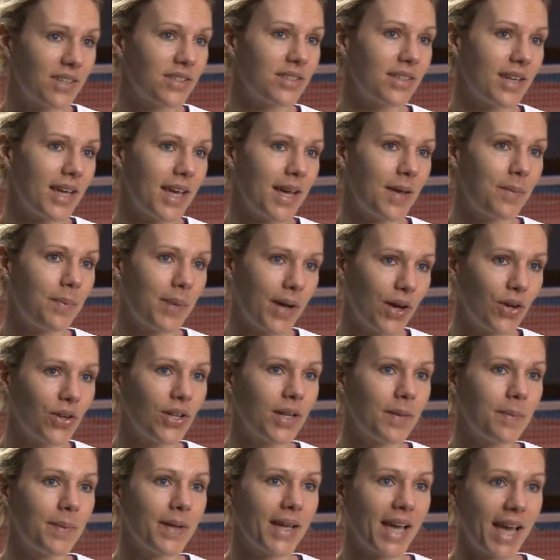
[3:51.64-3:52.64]
as a
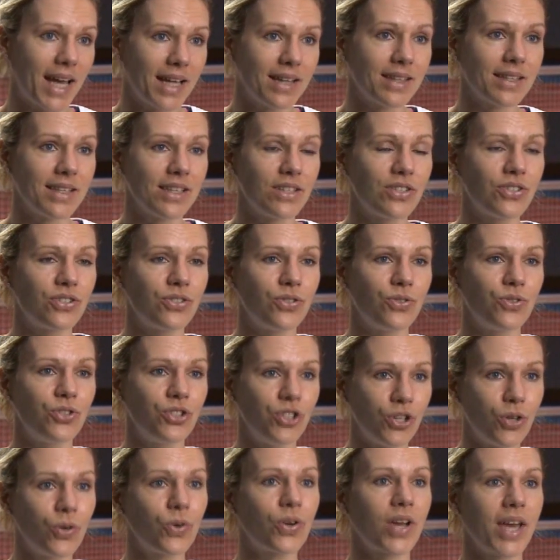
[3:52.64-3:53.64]
Paralympic athletes to
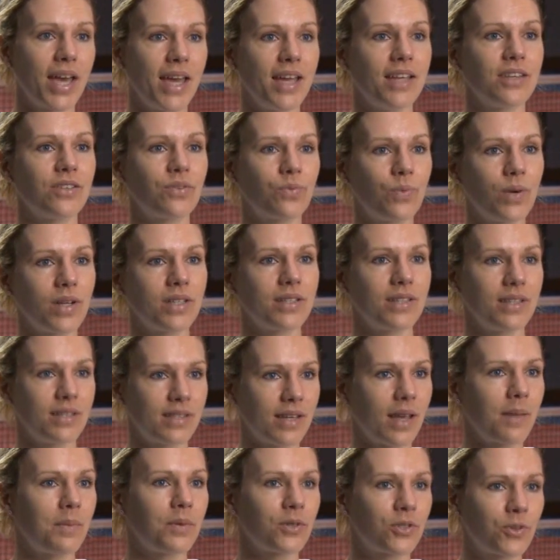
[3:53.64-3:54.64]
showcase what
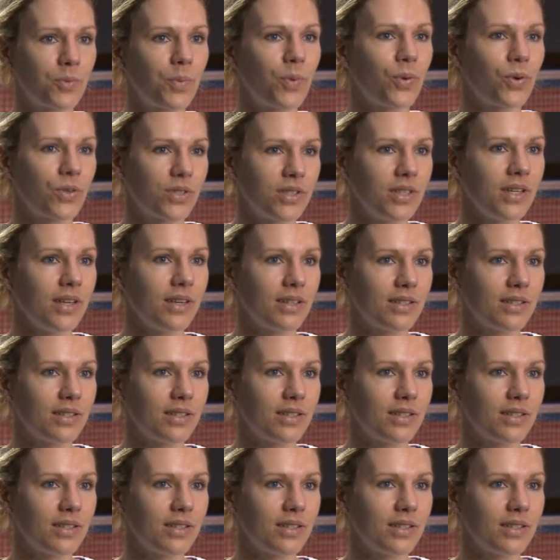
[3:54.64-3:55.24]
disabled sports